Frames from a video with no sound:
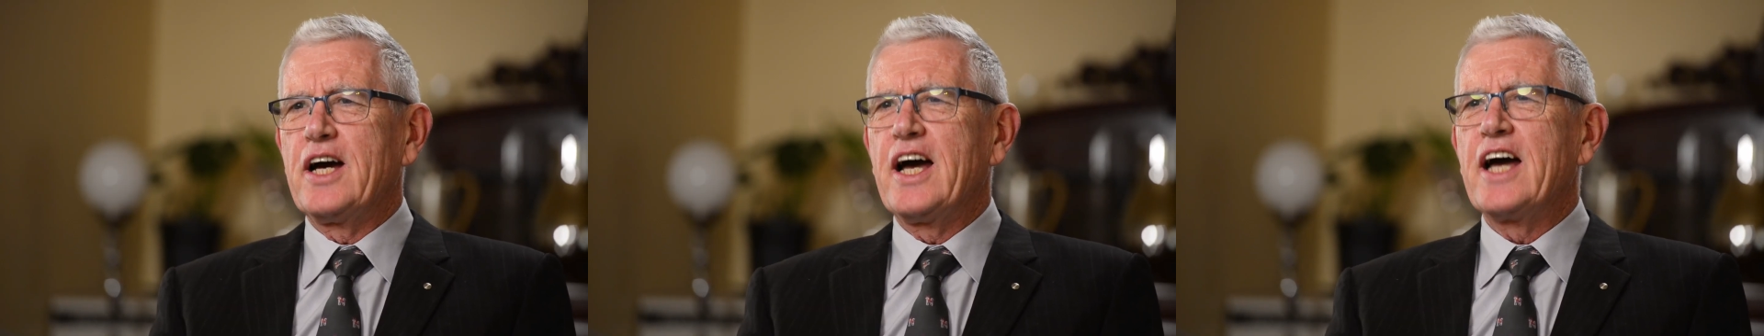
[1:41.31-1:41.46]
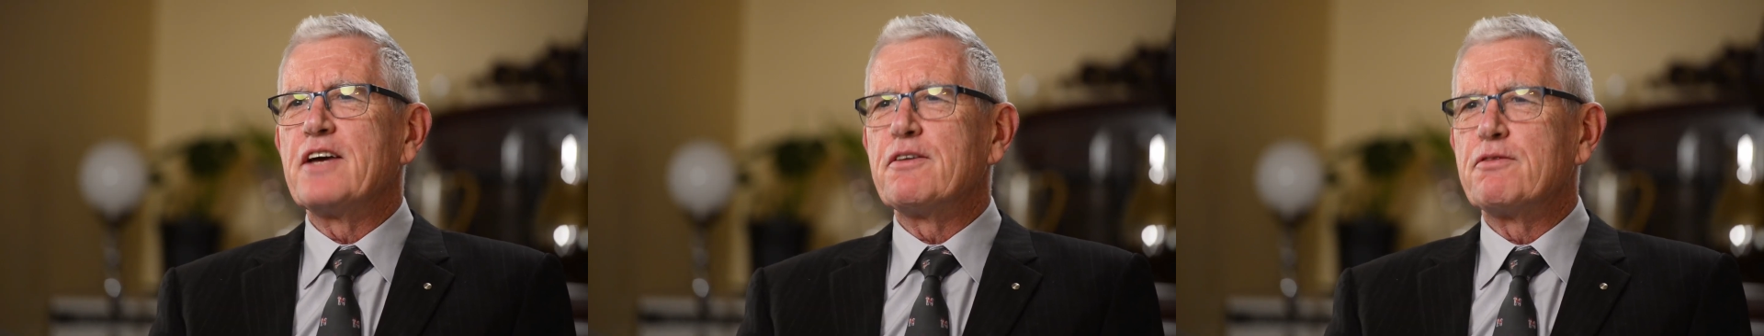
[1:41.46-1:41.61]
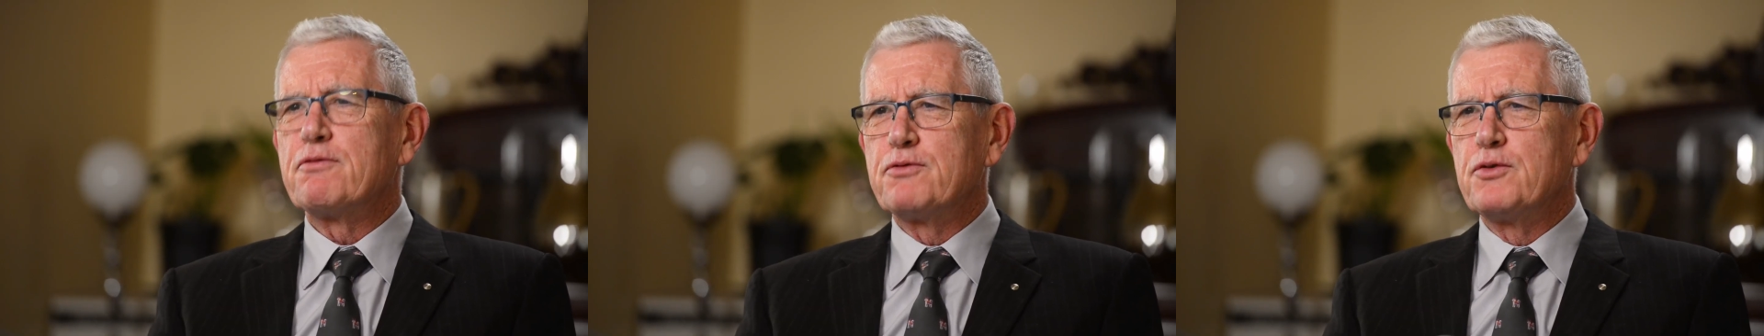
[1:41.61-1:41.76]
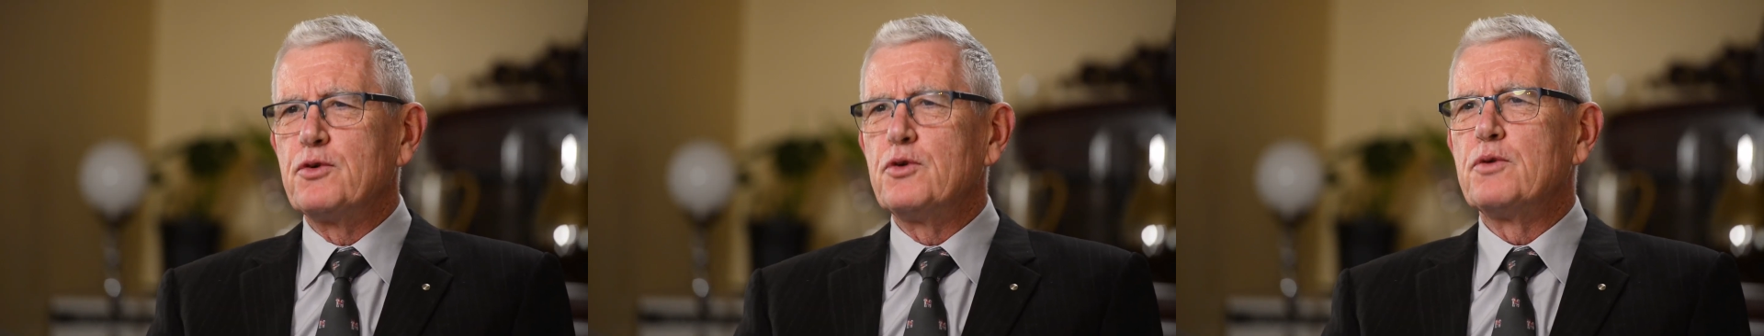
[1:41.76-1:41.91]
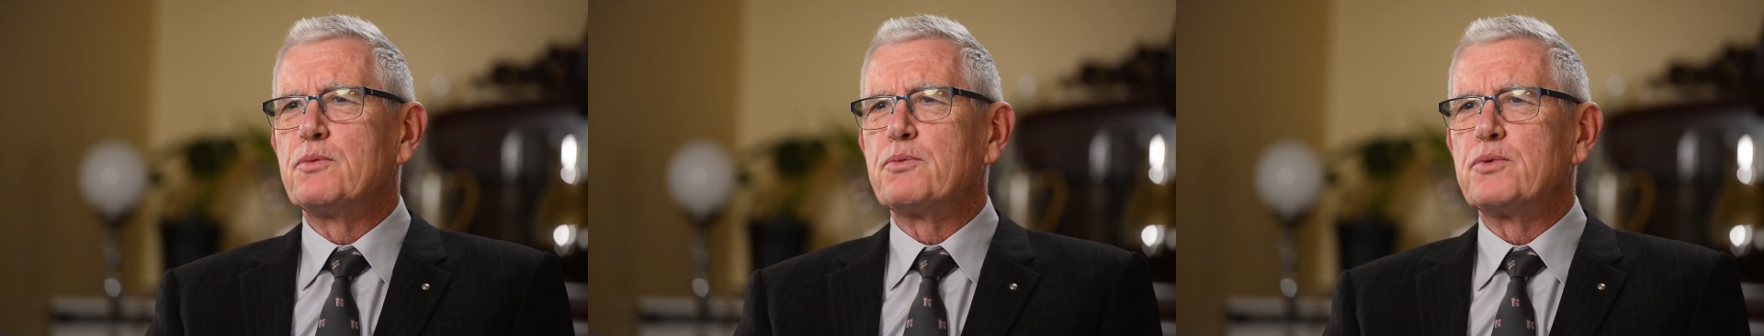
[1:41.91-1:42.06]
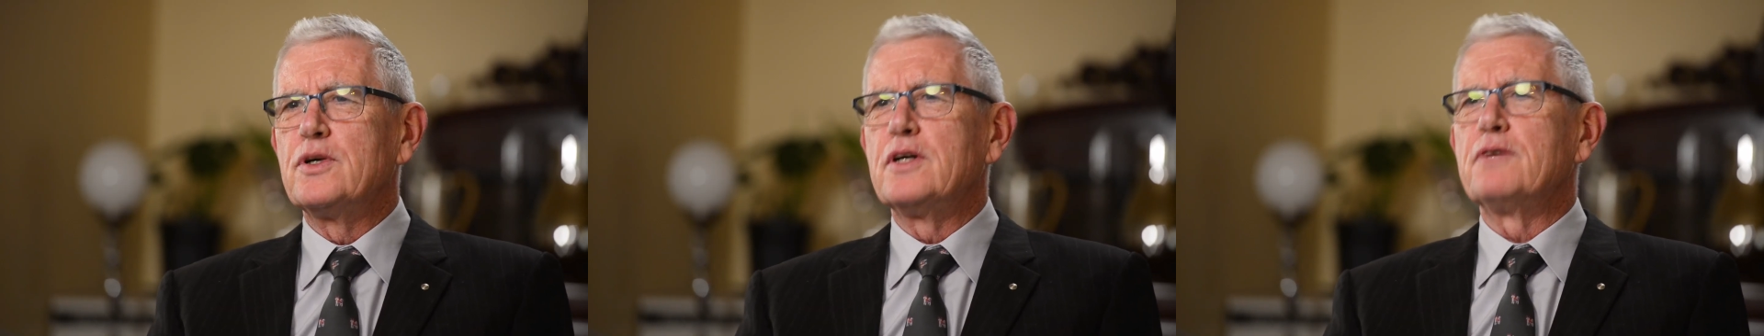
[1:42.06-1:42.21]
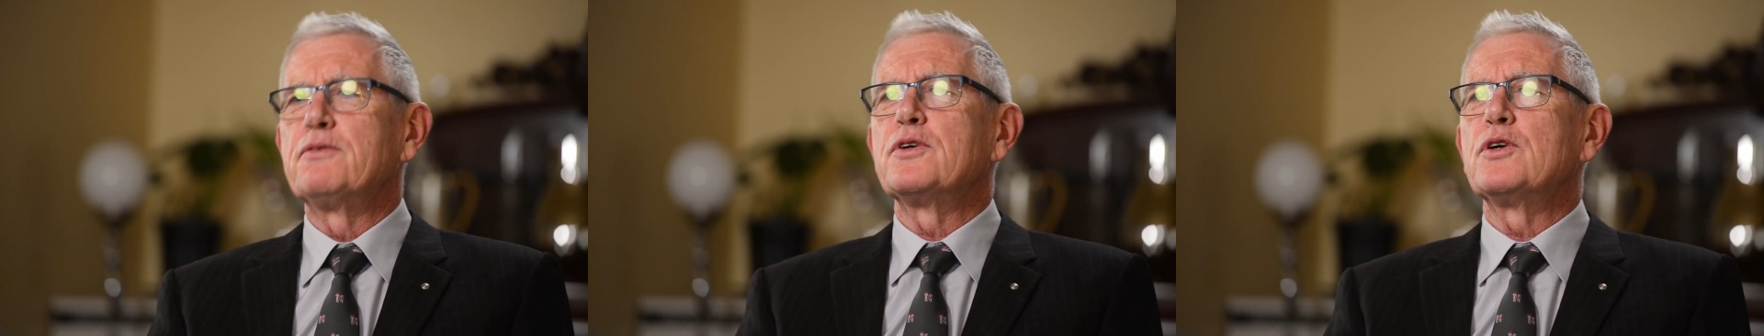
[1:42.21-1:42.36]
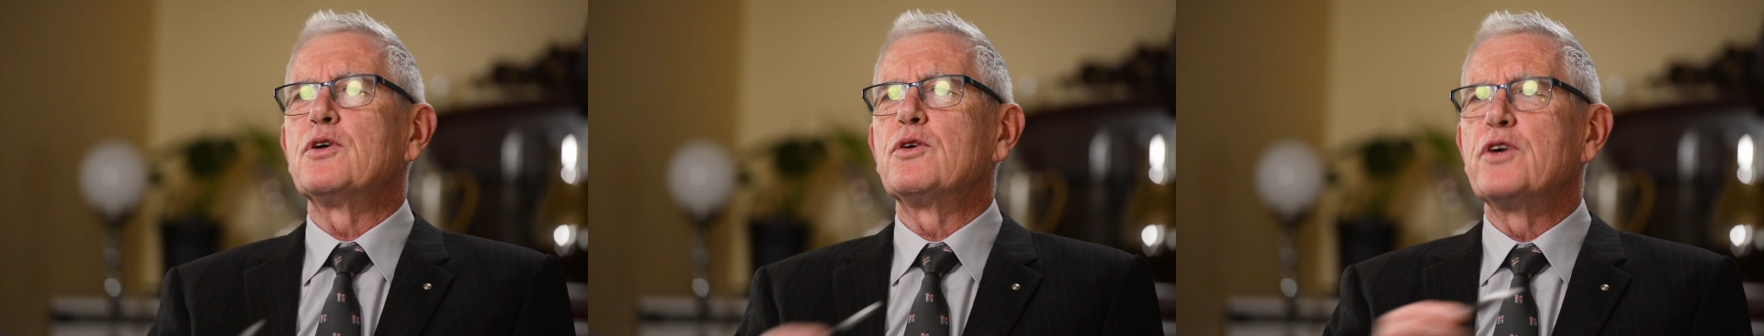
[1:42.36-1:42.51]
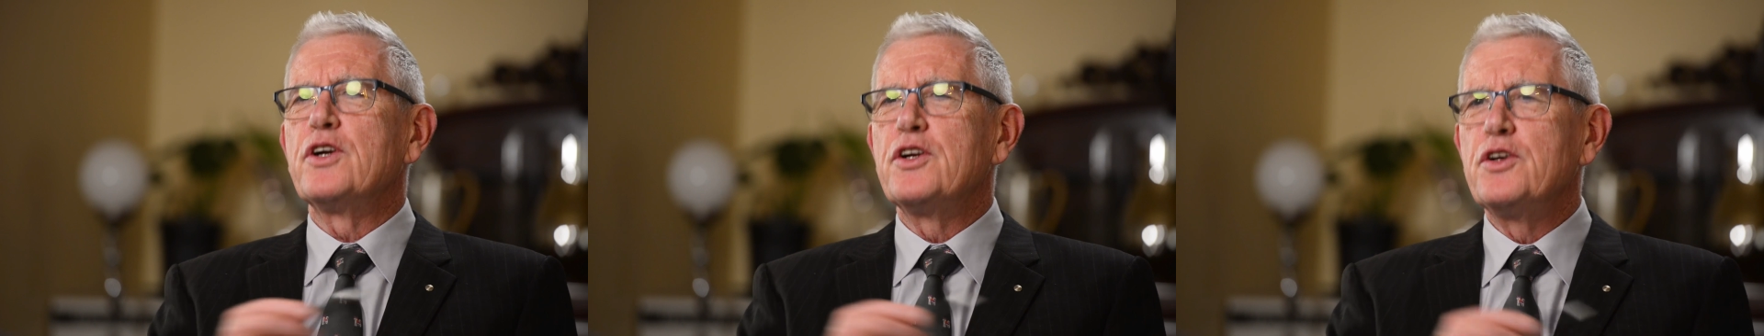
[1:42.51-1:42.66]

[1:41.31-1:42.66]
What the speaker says: a for-profit or a